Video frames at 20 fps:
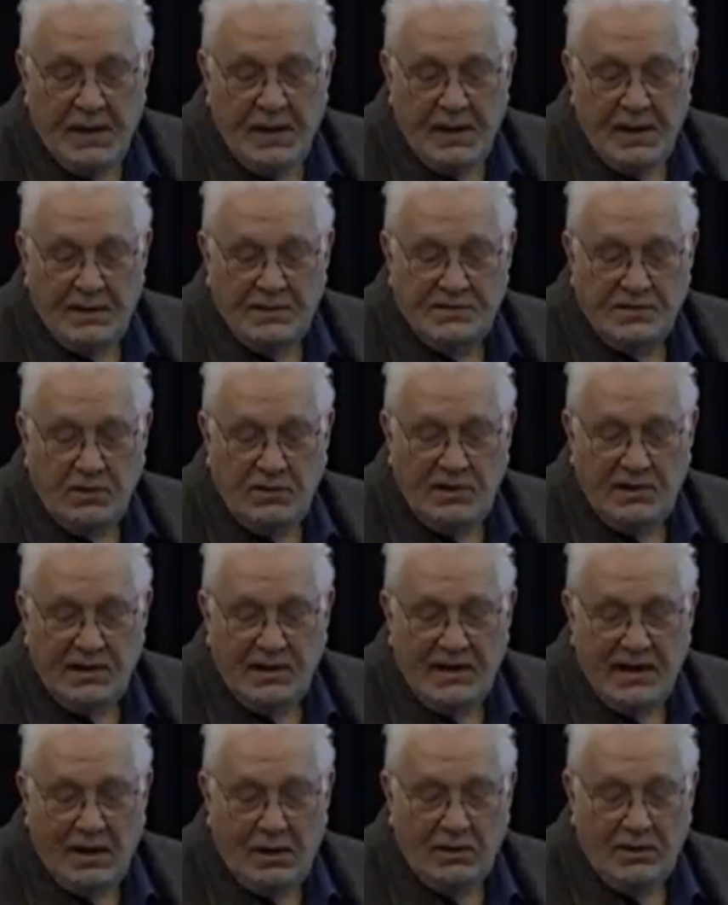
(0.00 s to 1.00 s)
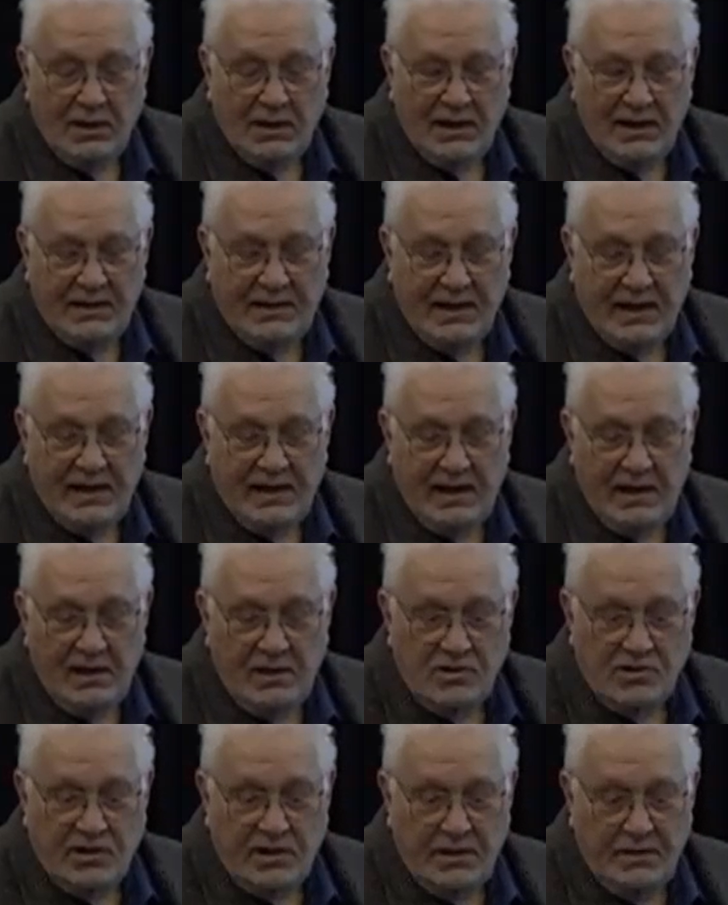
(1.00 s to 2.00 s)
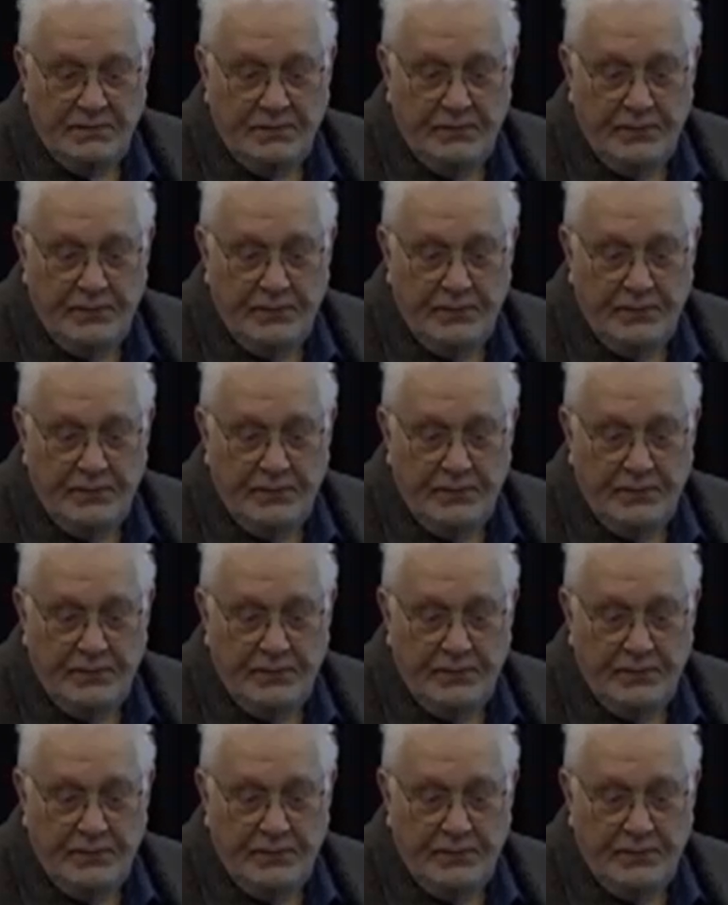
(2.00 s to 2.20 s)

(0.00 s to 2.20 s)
And so you can calculate that energy.